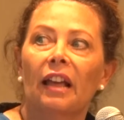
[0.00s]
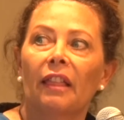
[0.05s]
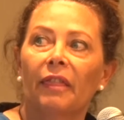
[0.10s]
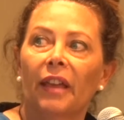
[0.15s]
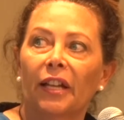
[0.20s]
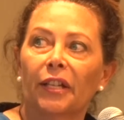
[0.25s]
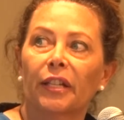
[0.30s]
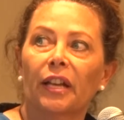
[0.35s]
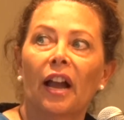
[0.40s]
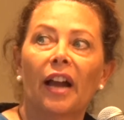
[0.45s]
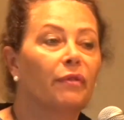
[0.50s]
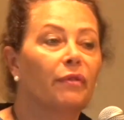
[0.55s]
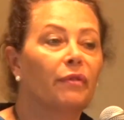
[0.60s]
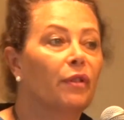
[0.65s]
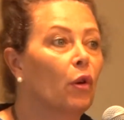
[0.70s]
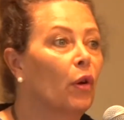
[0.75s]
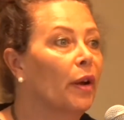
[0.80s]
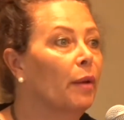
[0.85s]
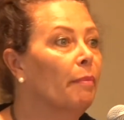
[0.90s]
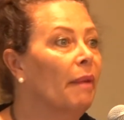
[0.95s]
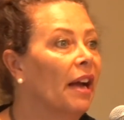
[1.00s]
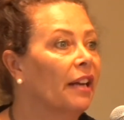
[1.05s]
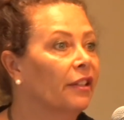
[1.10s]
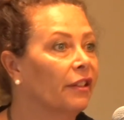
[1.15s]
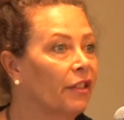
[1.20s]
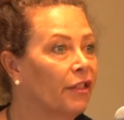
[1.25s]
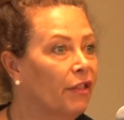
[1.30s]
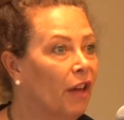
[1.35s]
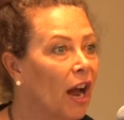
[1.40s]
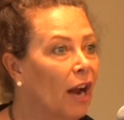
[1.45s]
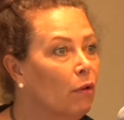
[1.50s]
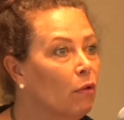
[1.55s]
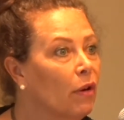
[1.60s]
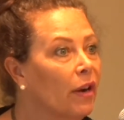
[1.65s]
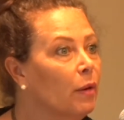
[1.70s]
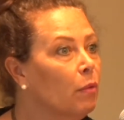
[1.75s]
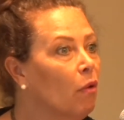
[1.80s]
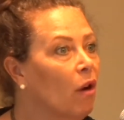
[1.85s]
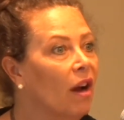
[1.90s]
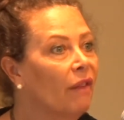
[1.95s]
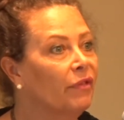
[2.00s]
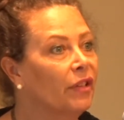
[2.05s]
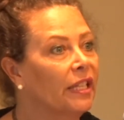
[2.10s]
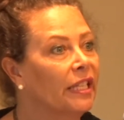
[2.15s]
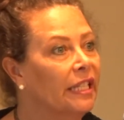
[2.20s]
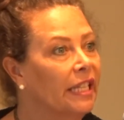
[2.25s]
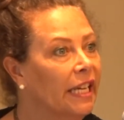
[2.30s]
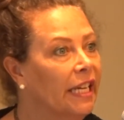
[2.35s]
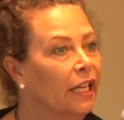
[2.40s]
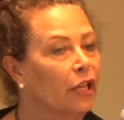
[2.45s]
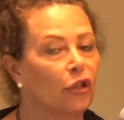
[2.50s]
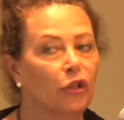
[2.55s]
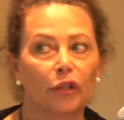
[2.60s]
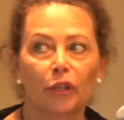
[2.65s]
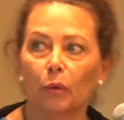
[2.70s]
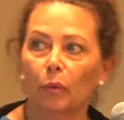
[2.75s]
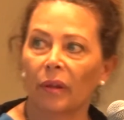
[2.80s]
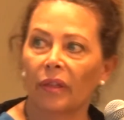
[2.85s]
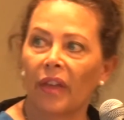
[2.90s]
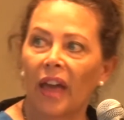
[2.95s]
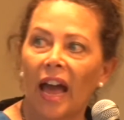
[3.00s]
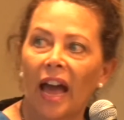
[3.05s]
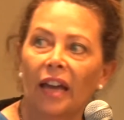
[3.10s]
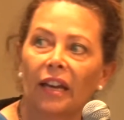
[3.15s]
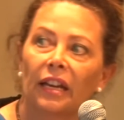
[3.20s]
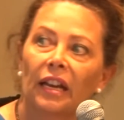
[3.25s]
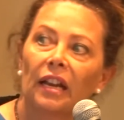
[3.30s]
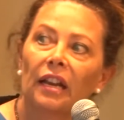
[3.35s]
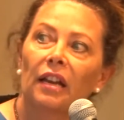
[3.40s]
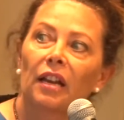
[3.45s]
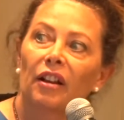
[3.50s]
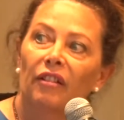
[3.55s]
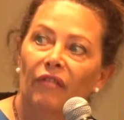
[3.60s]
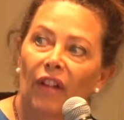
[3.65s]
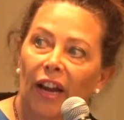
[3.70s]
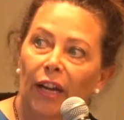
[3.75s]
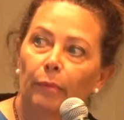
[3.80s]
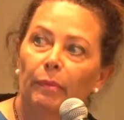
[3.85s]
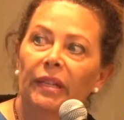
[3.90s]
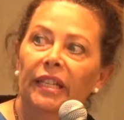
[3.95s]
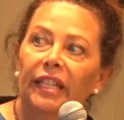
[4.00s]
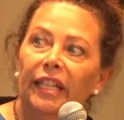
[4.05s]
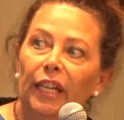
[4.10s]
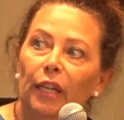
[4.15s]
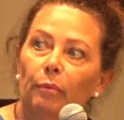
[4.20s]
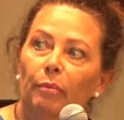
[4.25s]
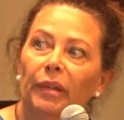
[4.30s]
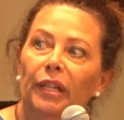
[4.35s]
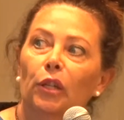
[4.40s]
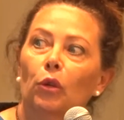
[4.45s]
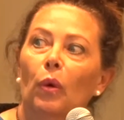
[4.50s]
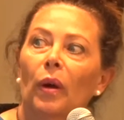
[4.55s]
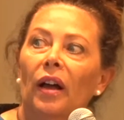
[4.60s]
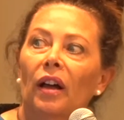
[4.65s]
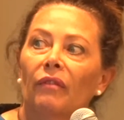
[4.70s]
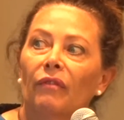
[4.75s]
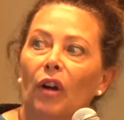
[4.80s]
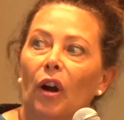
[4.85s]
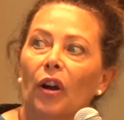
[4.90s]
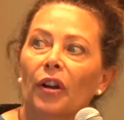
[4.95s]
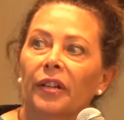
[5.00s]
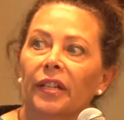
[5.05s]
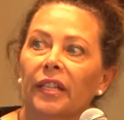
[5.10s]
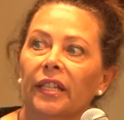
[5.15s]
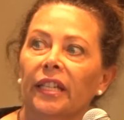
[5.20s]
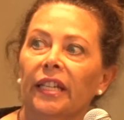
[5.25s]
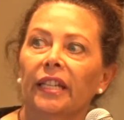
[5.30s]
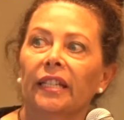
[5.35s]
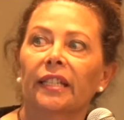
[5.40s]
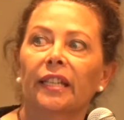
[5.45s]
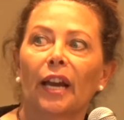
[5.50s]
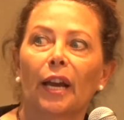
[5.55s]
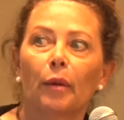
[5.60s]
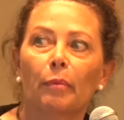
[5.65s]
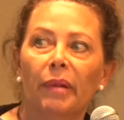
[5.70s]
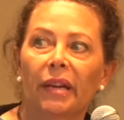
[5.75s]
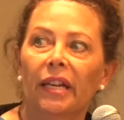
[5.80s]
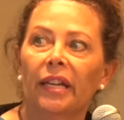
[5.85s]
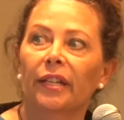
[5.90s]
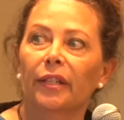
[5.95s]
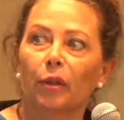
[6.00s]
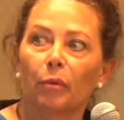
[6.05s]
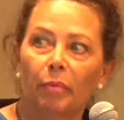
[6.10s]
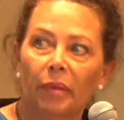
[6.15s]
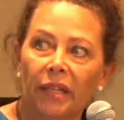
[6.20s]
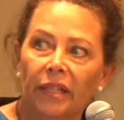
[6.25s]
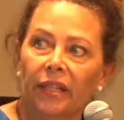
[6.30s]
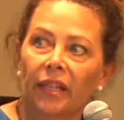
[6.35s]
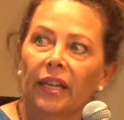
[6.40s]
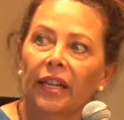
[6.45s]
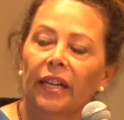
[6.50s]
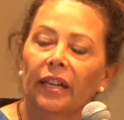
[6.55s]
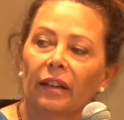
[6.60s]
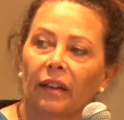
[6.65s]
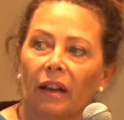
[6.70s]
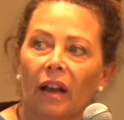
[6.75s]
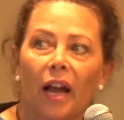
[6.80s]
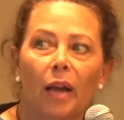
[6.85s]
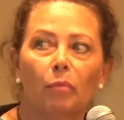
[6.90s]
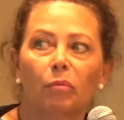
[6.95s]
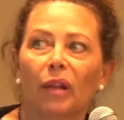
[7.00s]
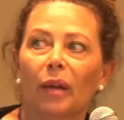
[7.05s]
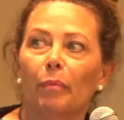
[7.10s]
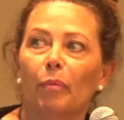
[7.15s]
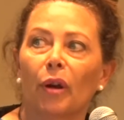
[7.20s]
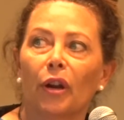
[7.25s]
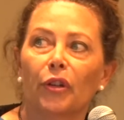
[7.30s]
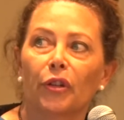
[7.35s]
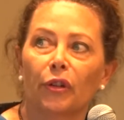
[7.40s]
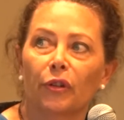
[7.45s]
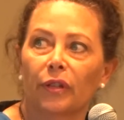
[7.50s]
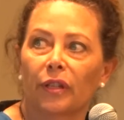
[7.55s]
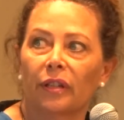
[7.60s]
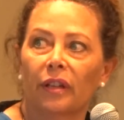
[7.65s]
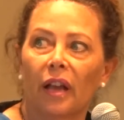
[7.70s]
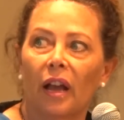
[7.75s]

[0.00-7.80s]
That's kind of going back to thyroid. We're often seeing issues with that. Vitamin D, B12, heart disease, diabetes, obesity, high blood pressures.